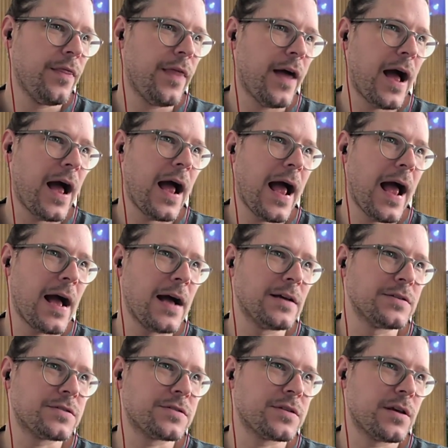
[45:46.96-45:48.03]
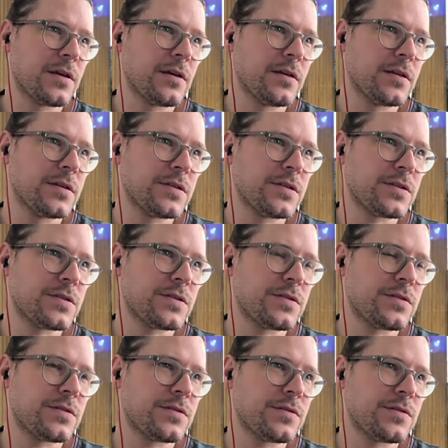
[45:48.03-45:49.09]
that has
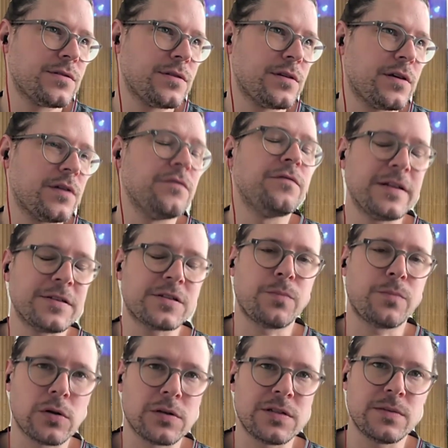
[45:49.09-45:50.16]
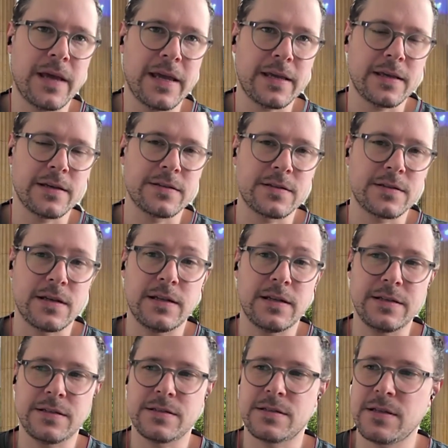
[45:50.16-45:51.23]
convinced policymakers, at
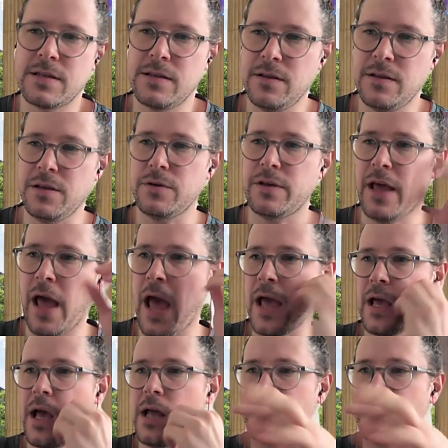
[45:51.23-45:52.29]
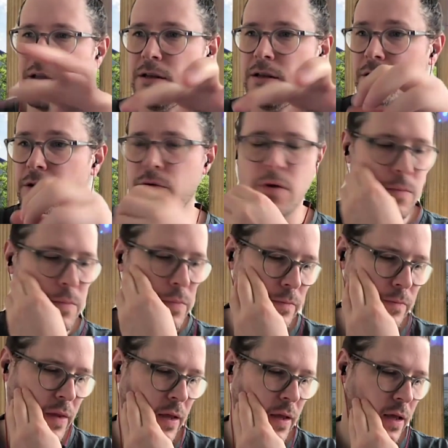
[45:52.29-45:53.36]
least in the UK and in Europe,
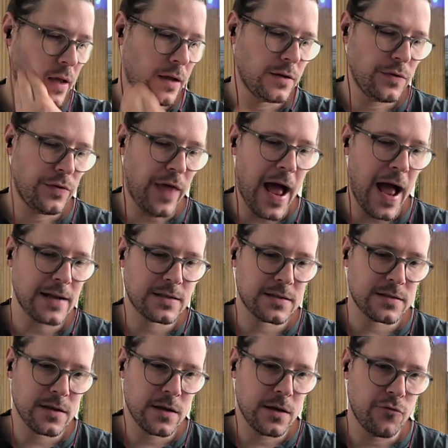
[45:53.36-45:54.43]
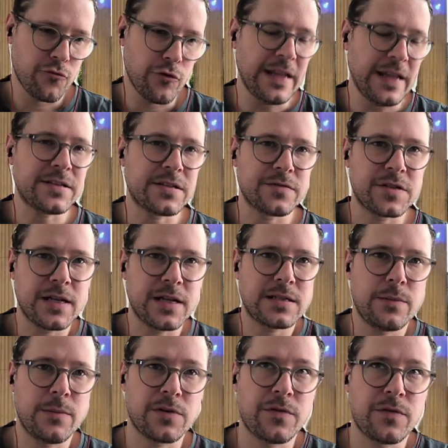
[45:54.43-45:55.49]
that release of
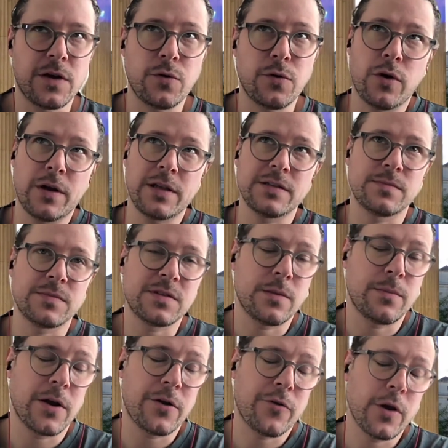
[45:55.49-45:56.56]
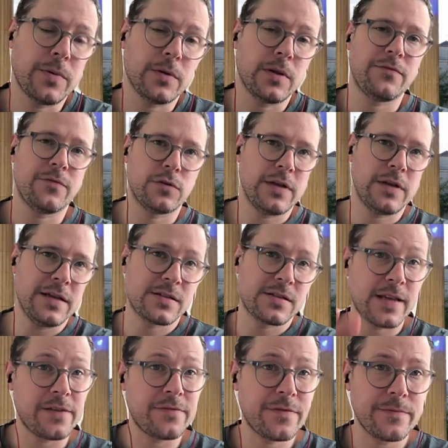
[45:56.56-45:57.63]
genetically modified organisms at the microbial level is
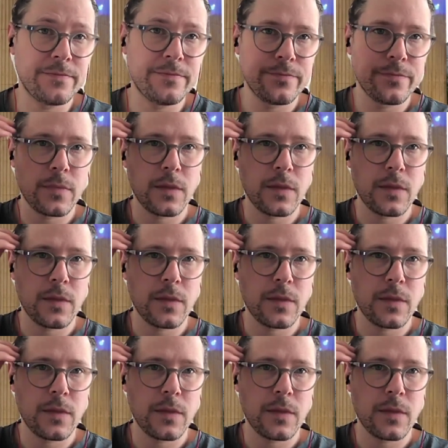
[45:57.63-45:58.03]
safe